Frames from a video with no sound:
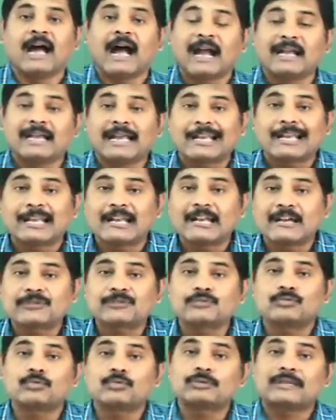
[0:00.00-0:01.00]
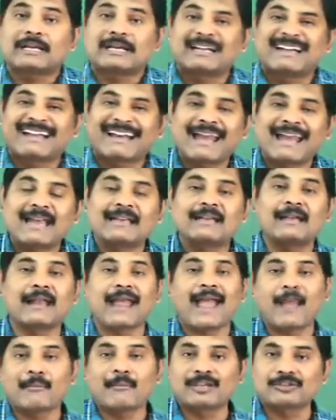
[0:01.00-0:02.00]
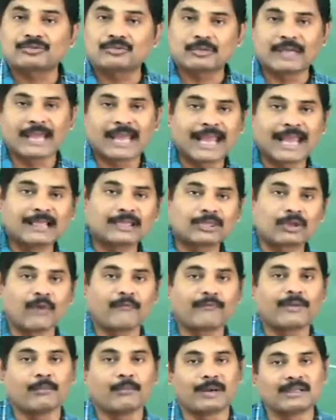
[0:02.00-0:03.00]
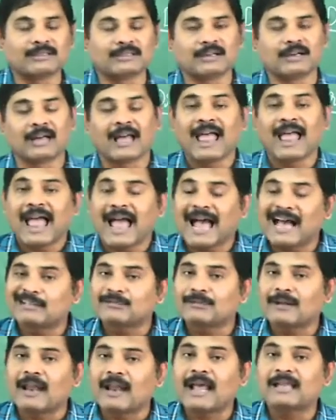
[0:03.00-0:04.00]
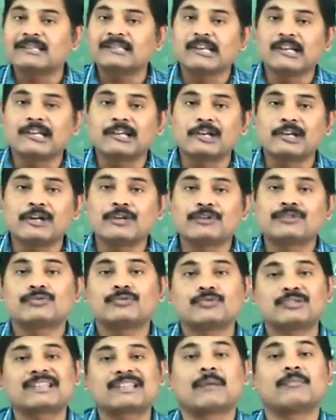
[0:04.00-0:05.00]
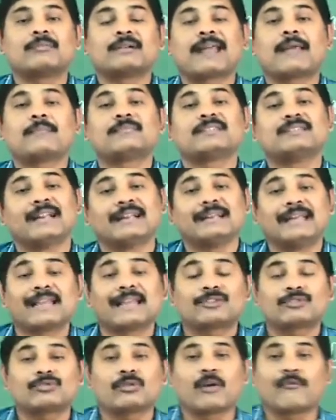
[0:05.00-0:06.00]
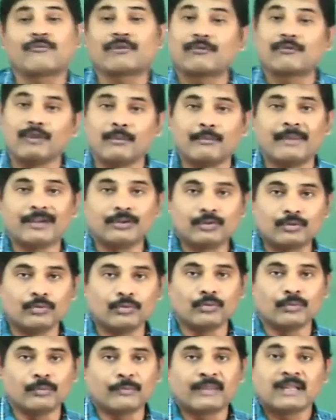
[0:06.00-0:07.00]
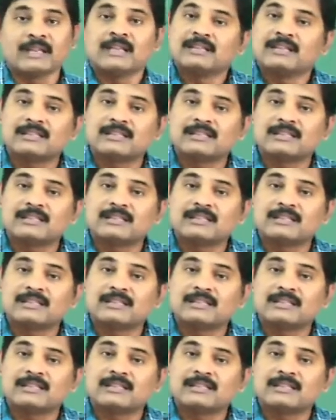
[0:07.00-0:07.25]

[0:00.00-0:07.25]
and it leads to the great damage to the health of a mother, as well as it leads to sometimes the death of a woman too.